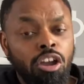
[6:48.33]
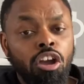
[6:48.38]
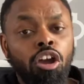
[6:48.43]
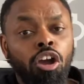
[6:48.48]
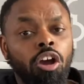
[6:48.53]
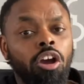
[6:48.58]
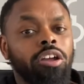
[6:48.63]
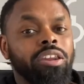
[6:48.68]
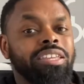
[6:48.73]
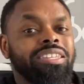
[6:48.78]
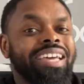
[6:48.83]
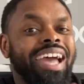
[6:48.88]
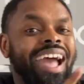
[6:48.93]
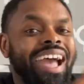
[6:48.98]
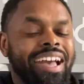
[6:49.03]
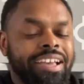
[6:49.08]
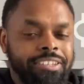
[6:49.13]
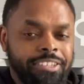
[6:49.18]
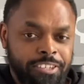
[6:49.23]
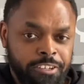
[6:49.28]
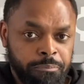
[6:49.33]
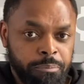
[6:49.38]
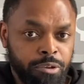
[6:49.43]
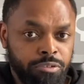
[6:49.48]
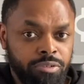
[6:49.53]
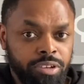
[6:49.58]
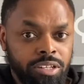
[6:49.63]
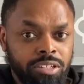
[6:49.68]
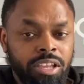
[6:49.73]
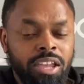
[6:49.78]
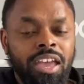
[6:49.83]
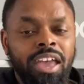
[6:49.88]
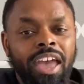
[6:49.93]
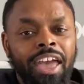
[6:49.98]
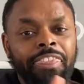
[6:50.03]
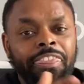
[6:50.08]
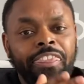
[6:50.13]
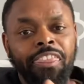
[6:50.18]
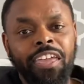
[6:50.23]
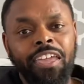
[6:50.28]
God is a spirit,
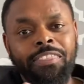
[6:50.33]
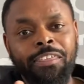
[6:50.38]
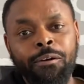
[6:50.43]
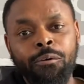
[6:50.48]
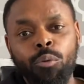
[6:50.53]
and they that